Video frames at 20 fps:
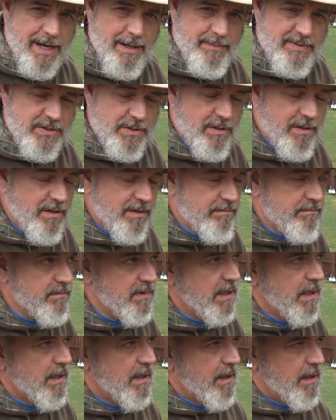Amazon.
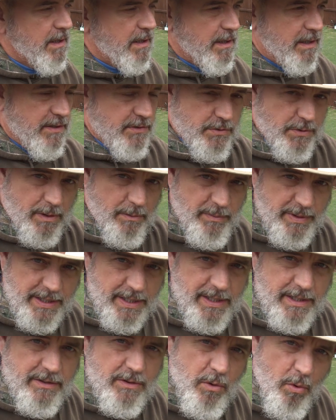And so I went
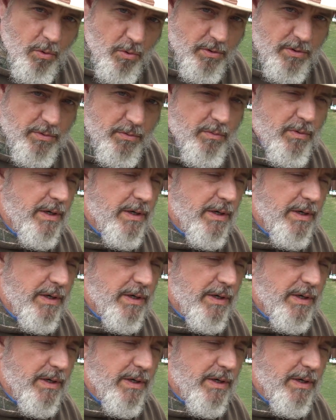ahead and ordered